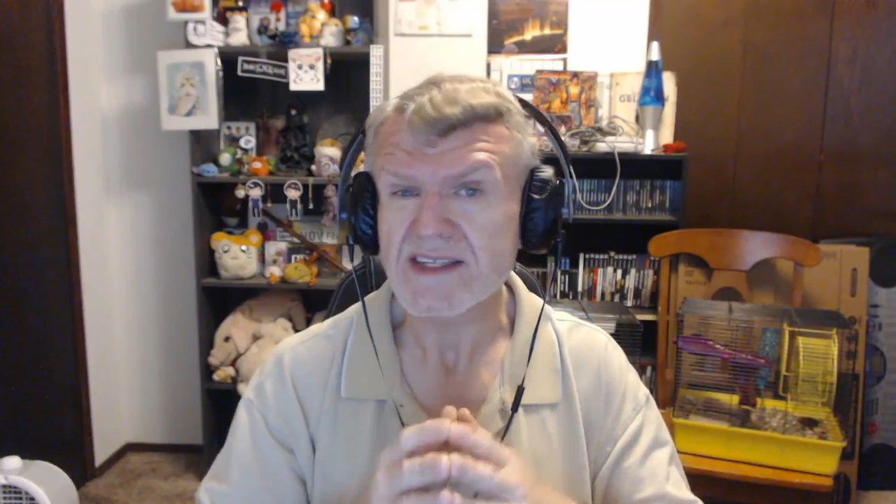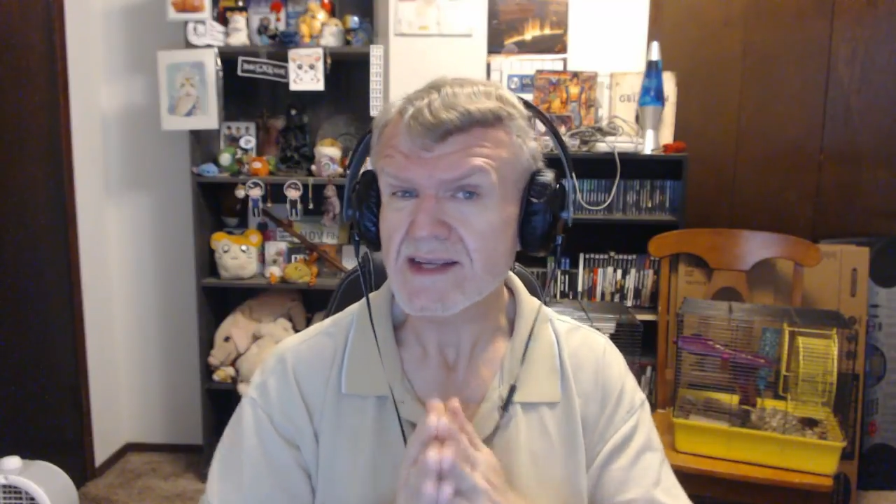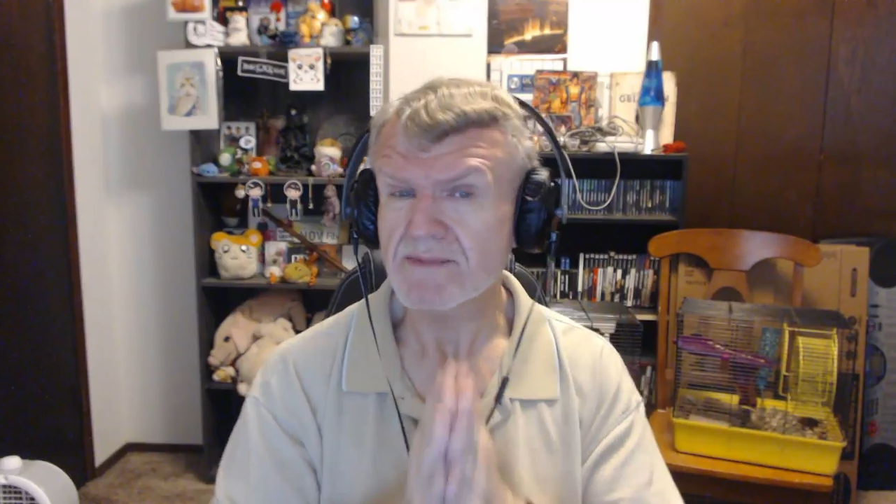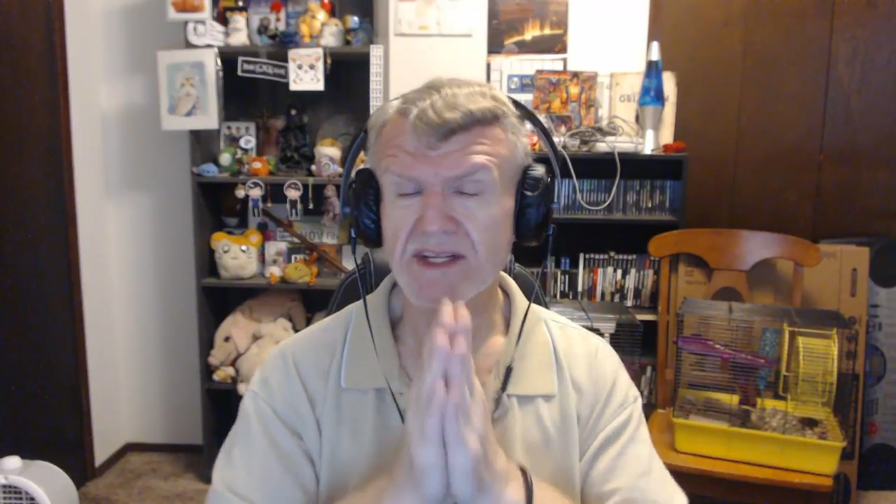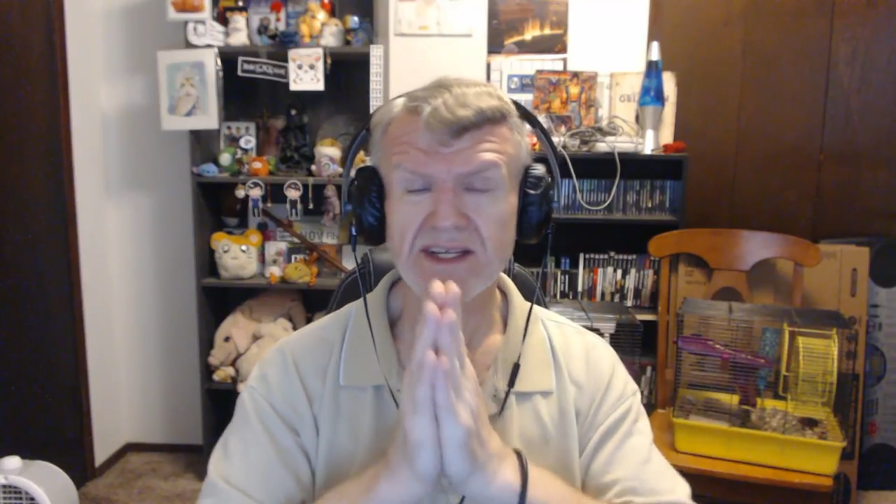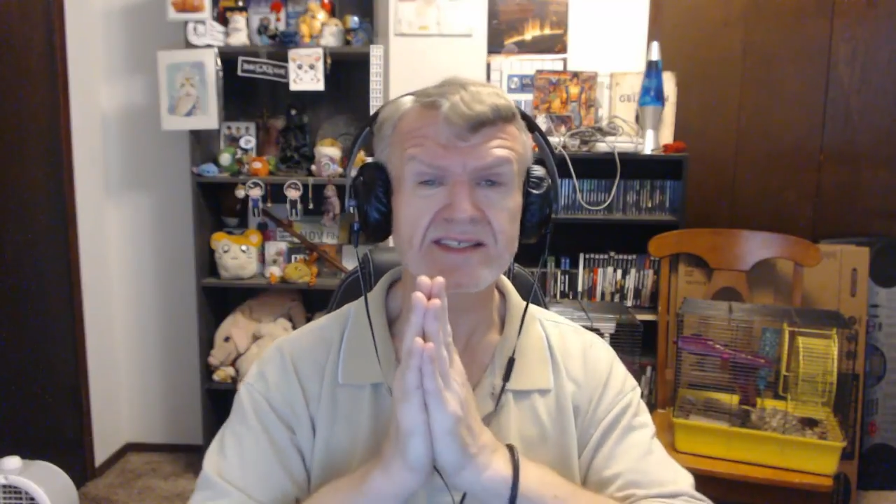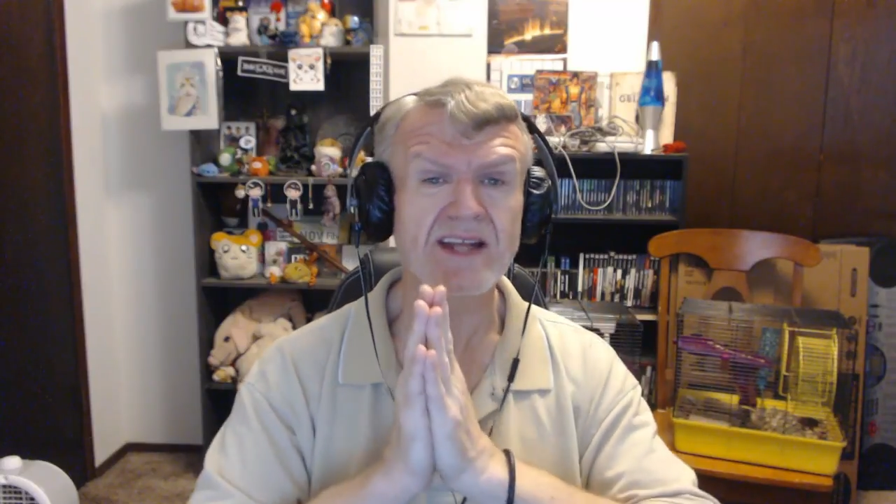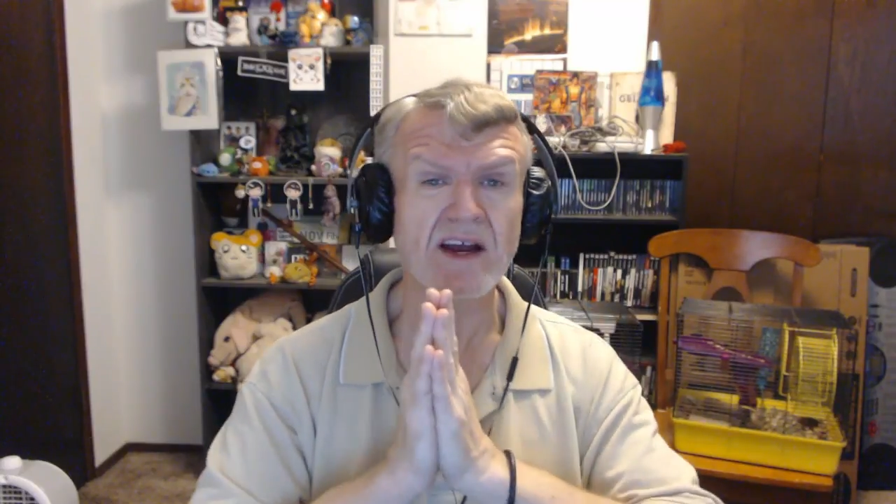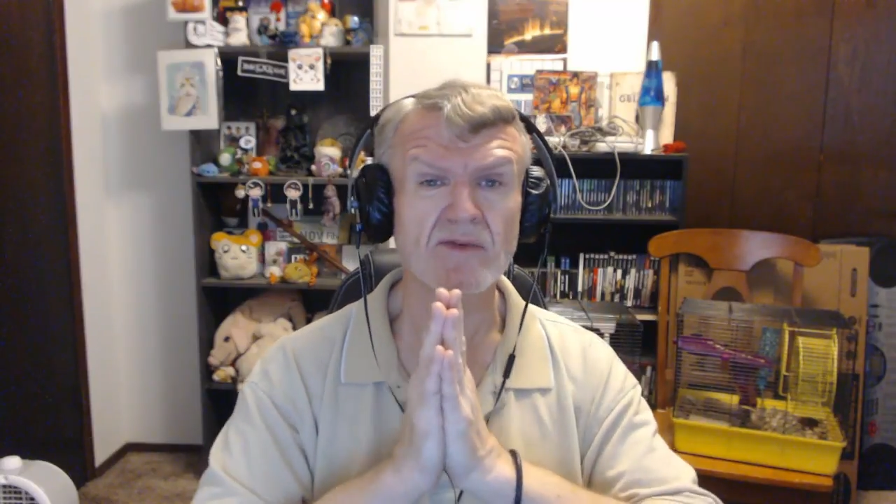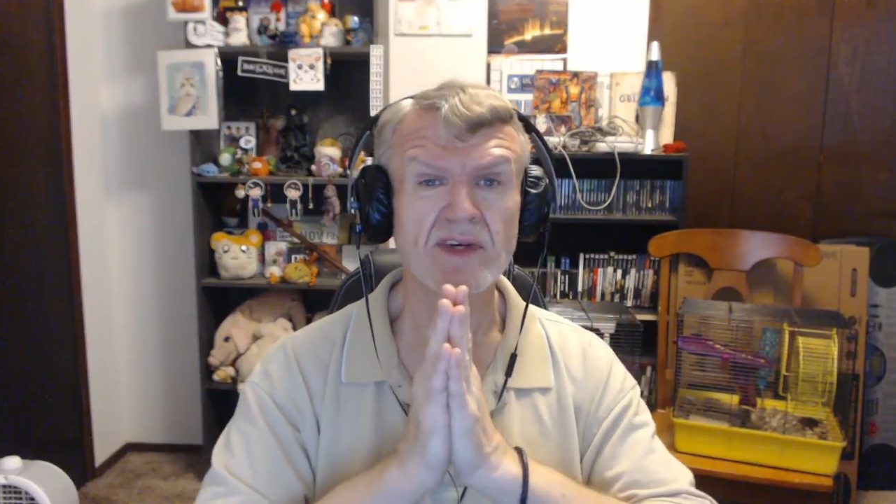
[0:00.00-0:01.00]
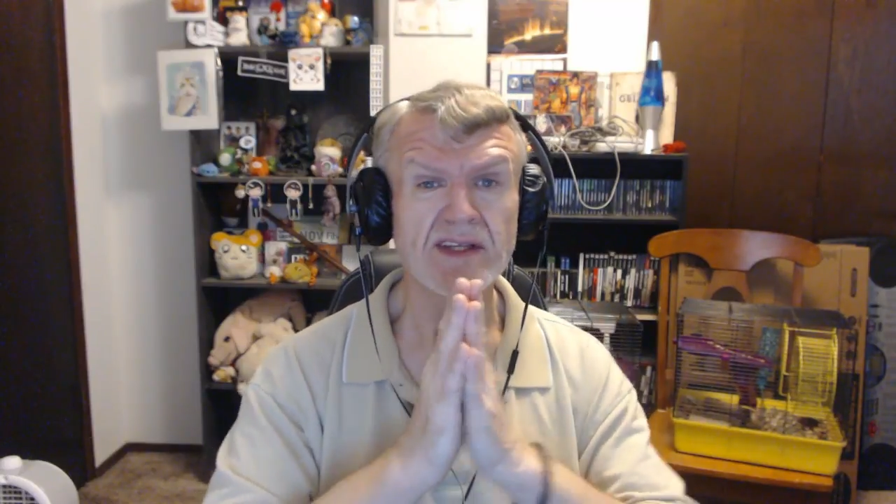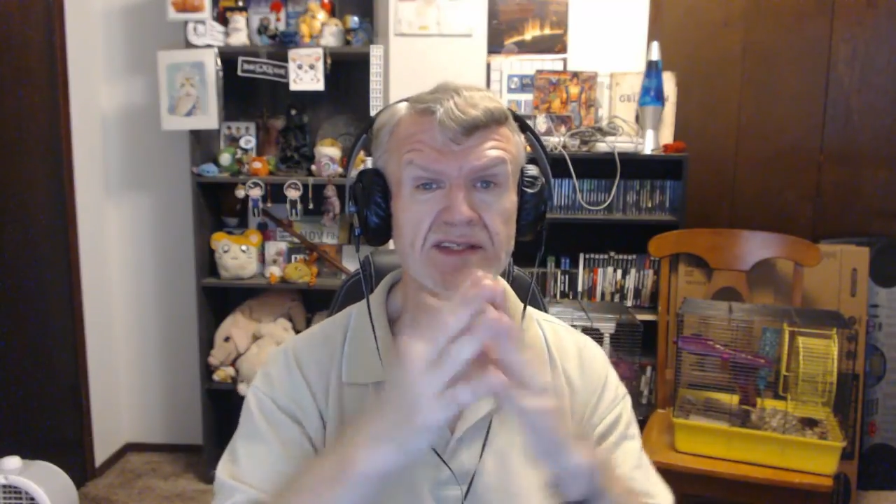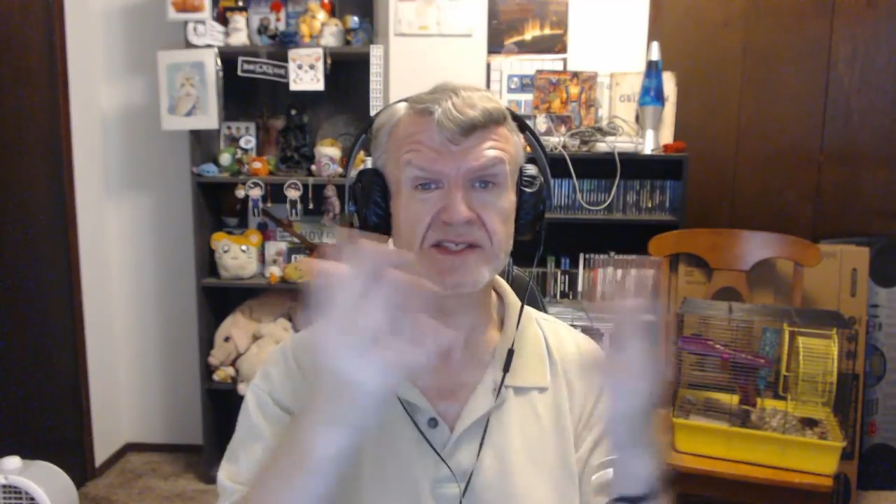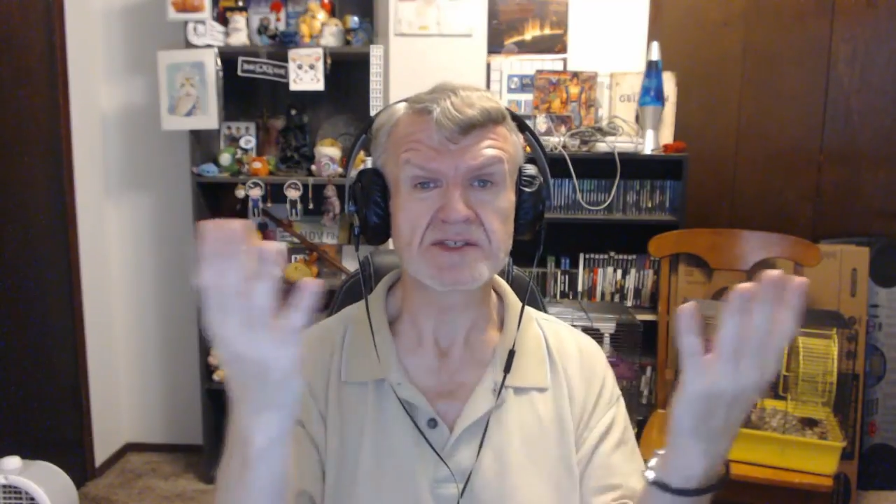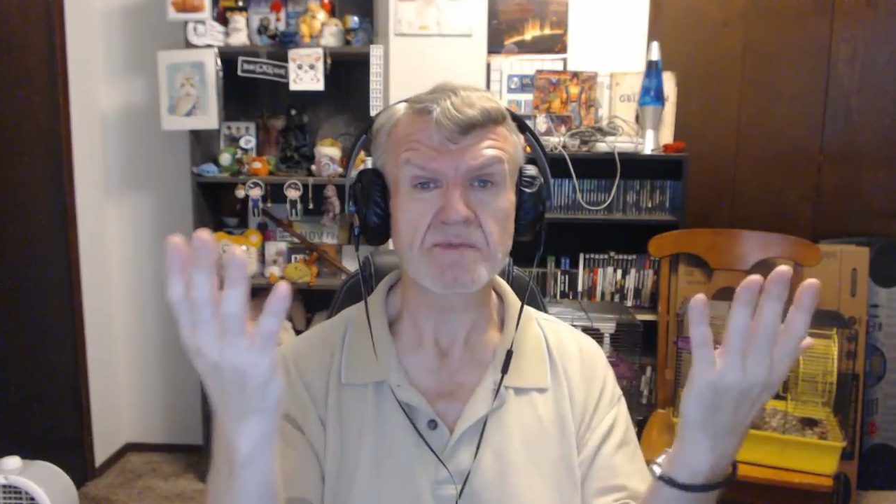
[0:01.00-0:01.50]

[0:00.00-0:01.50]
except it's not really just